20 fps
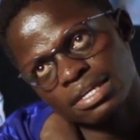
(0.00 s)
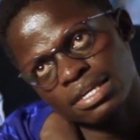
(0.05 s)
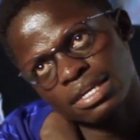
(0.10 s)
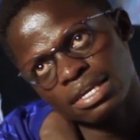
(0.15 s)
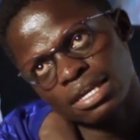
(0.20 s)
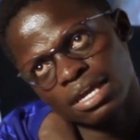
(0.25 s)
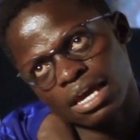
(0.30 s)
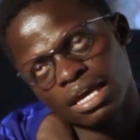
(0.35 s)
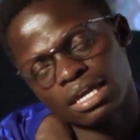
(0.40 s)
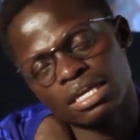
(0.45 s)

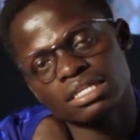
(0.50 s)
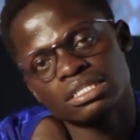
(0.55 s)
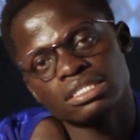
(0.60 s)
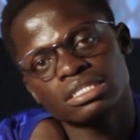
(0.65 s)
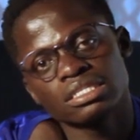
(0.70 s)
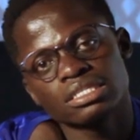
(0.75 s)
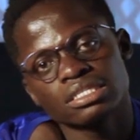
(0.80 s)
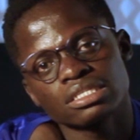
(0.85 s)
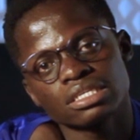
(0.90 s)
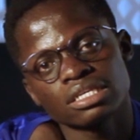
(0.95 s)
yeah,
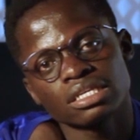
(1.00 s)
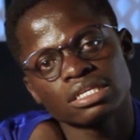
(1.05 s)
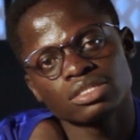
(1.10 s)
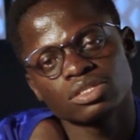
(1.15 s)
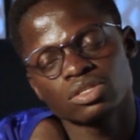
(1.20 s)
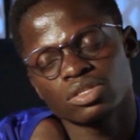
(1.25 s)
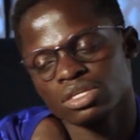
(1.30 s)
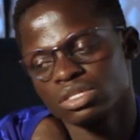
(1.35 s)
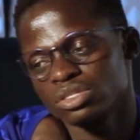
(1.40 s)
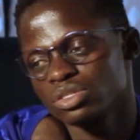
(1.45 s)

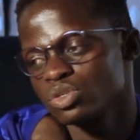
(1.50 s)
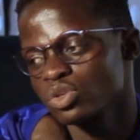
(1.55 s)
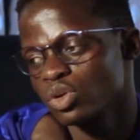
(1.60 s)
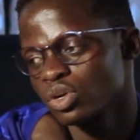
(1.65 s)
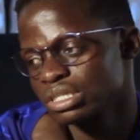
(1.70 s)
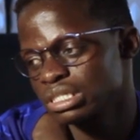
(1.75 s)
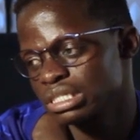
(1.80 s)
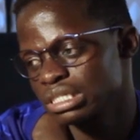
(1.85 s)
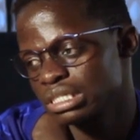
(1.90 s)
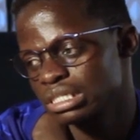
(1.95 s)
it's
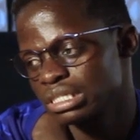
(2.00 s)
not